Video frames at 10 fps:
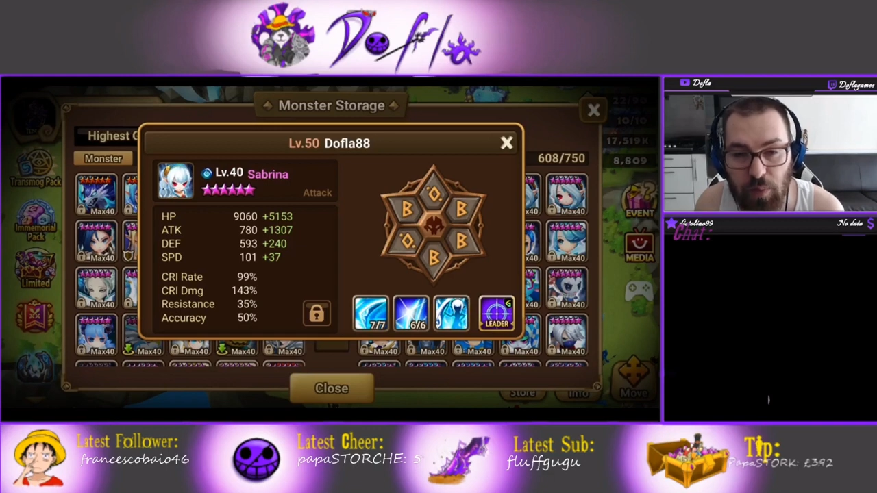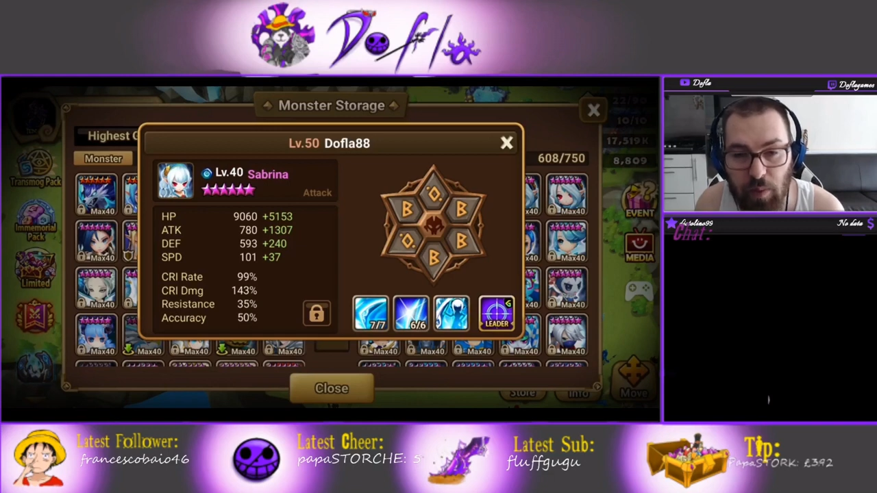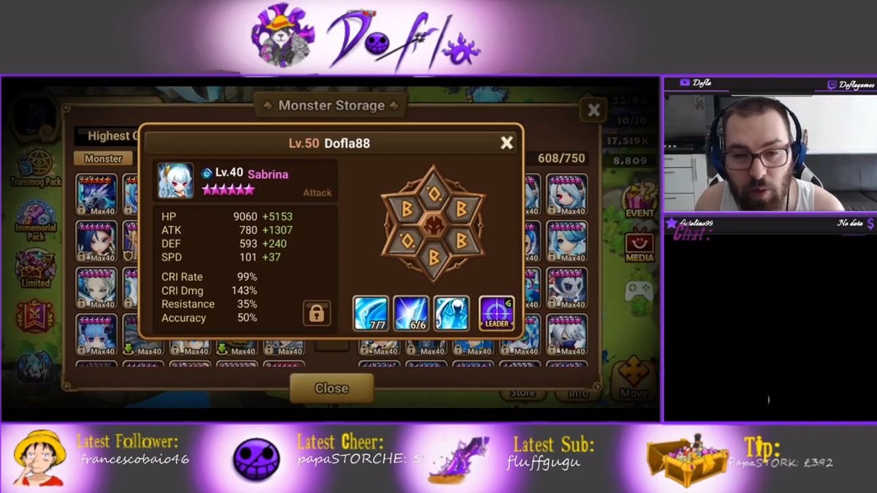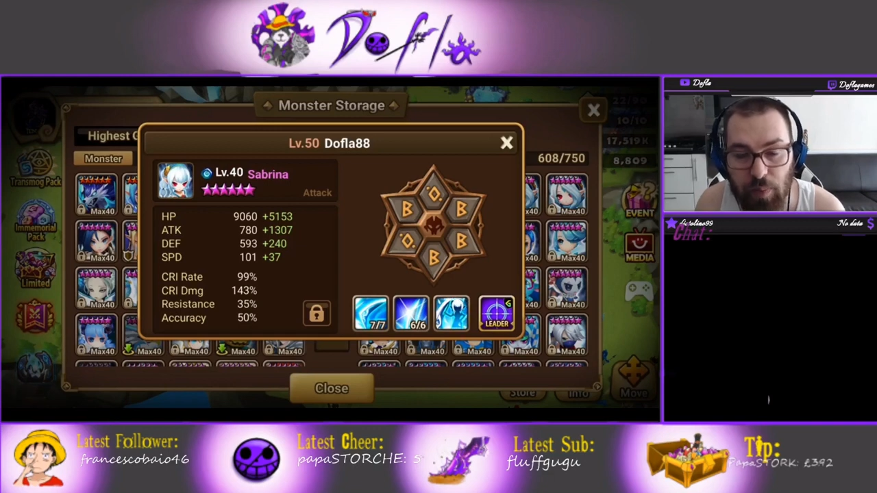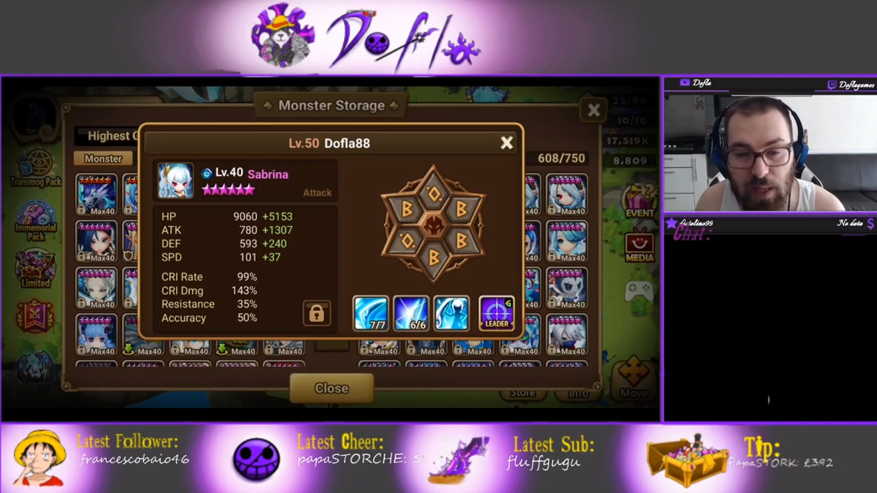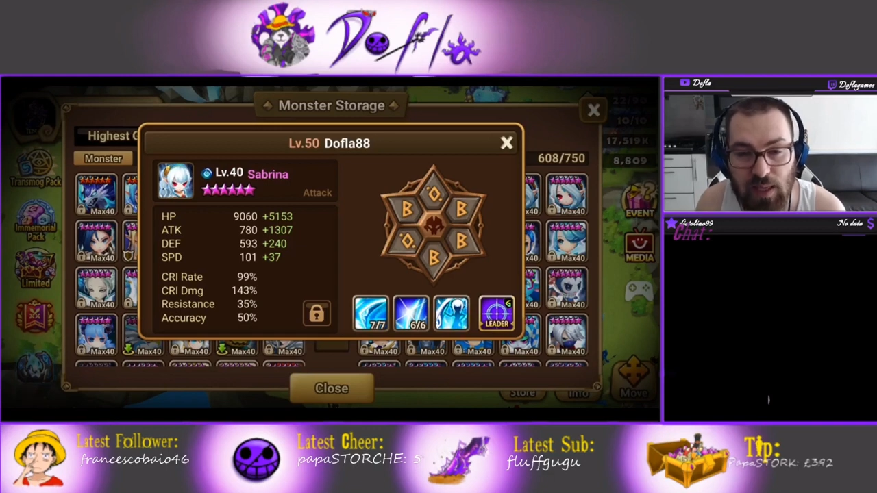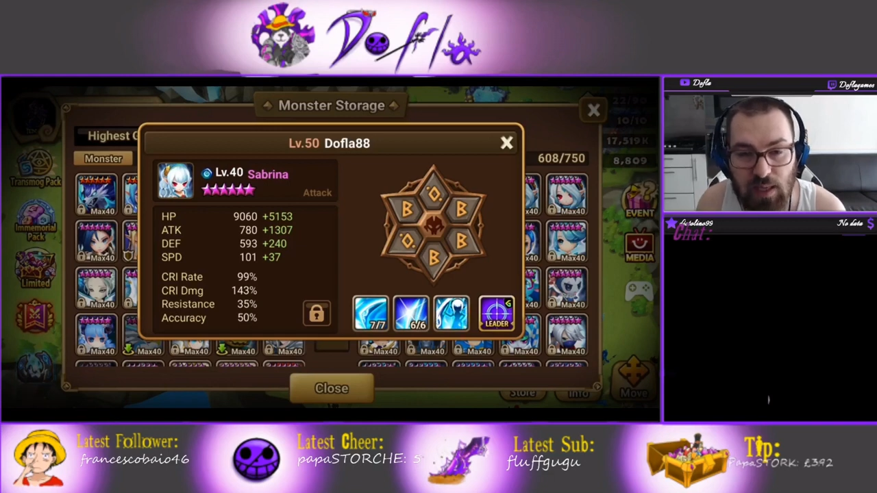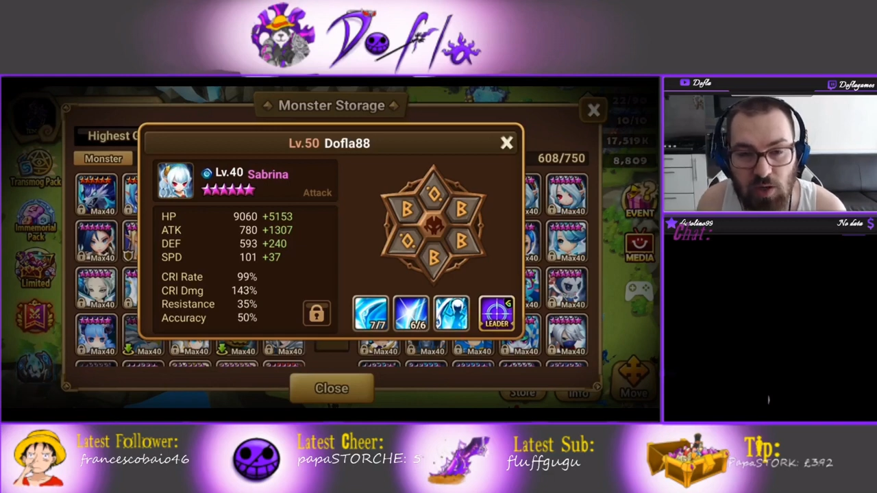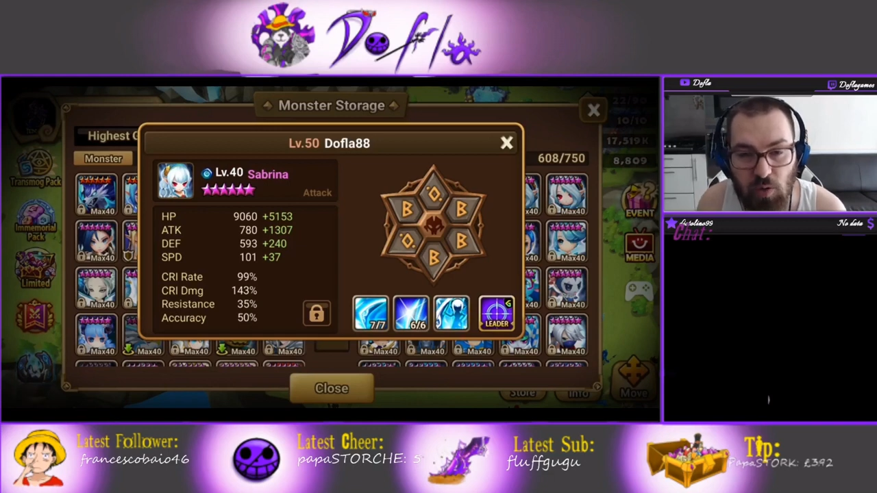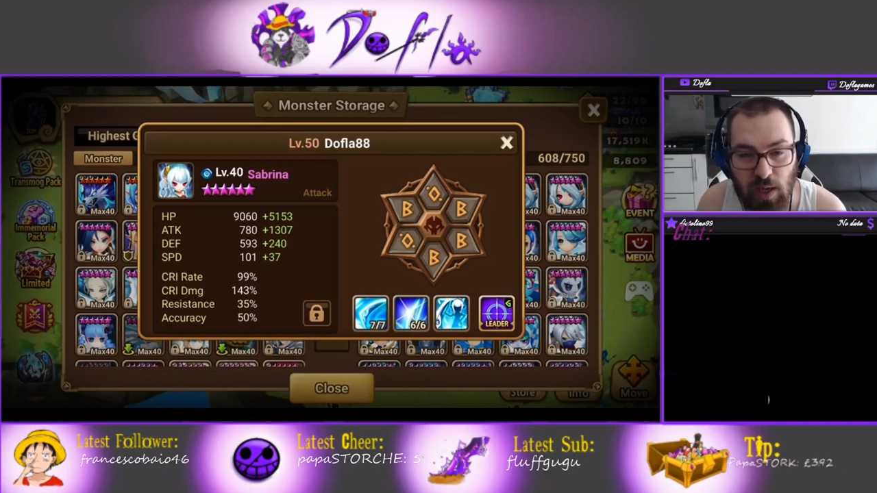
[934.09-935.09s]
of people
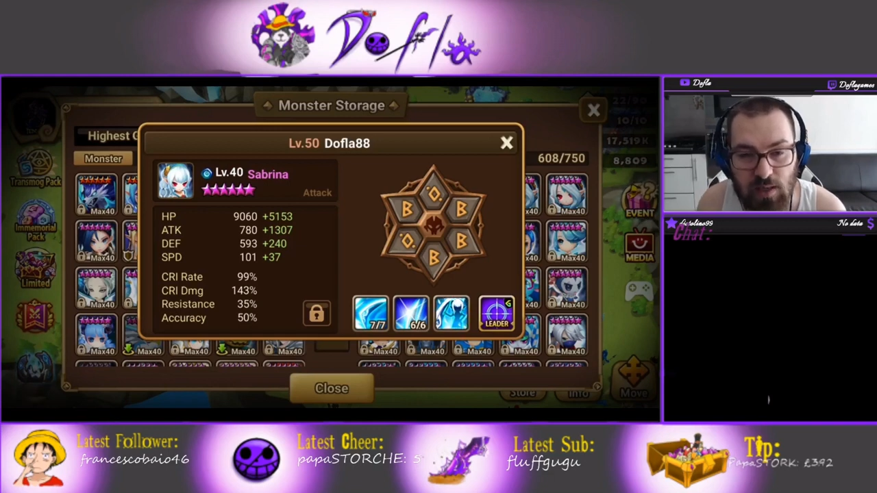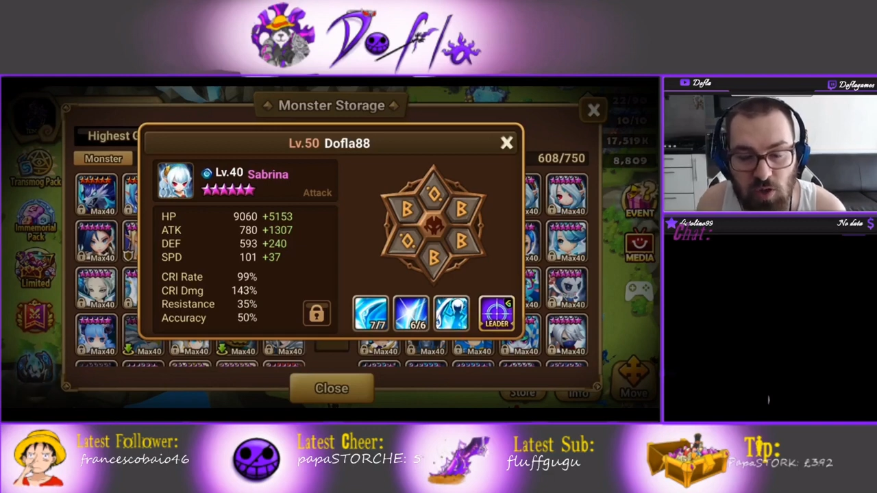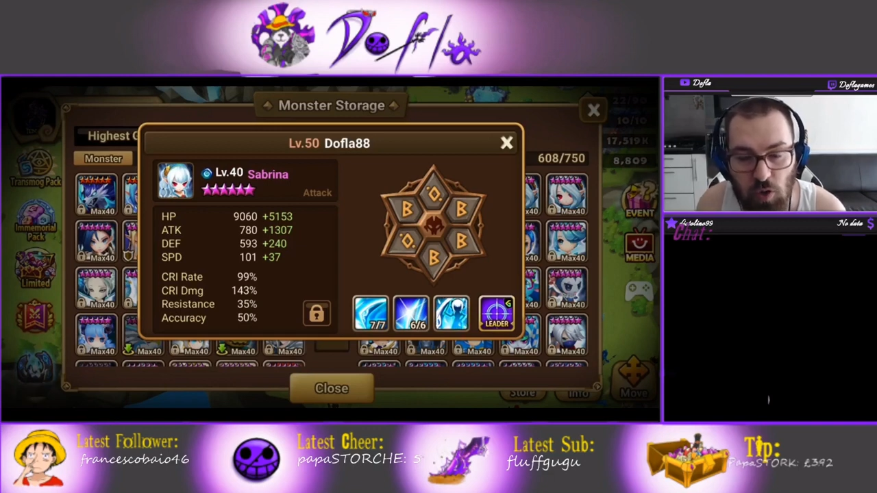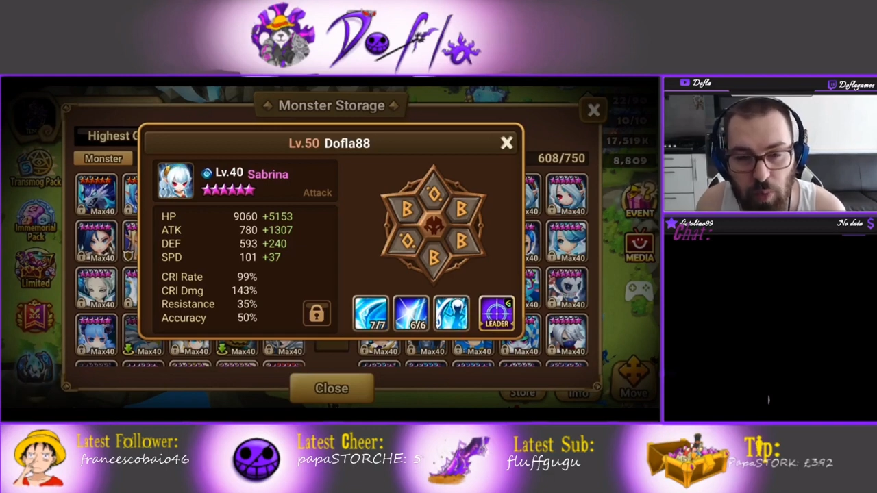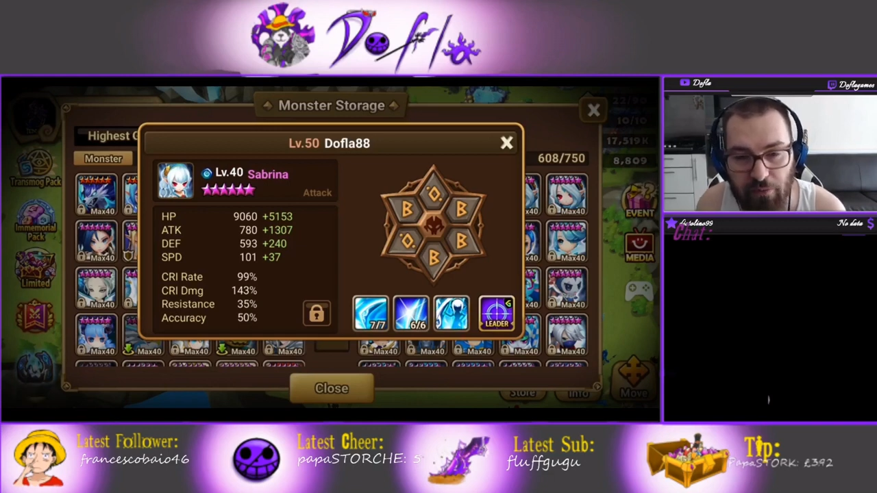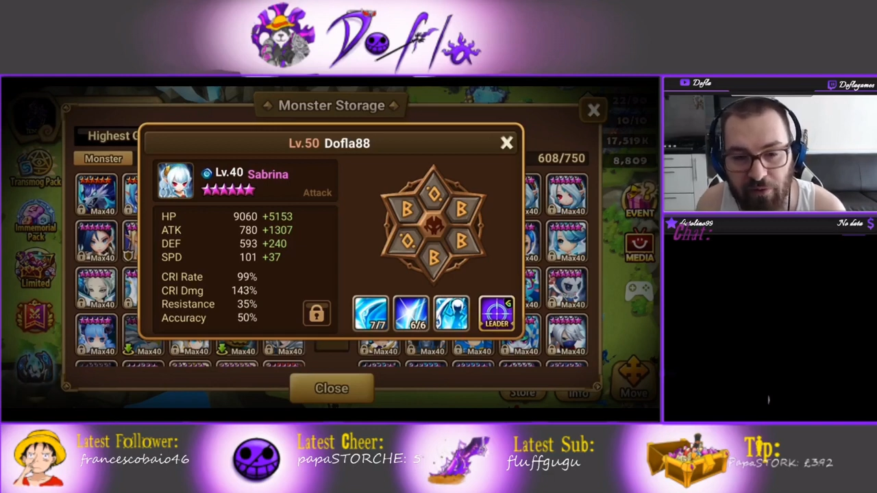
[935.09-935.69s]
beating the tweets super